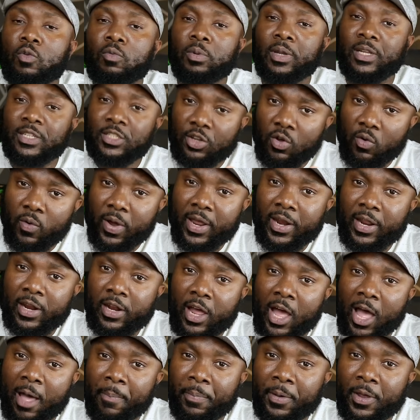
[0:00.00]
So let's go ahead
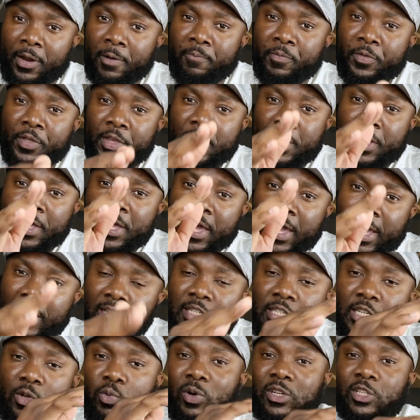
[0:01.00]
and hop in
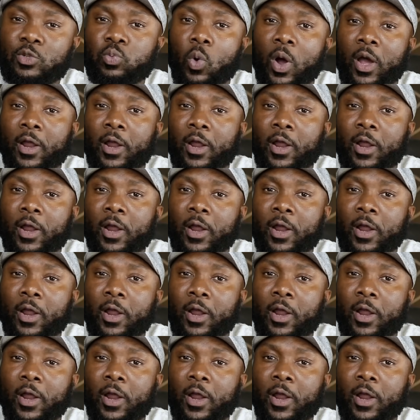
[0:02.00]
and see what's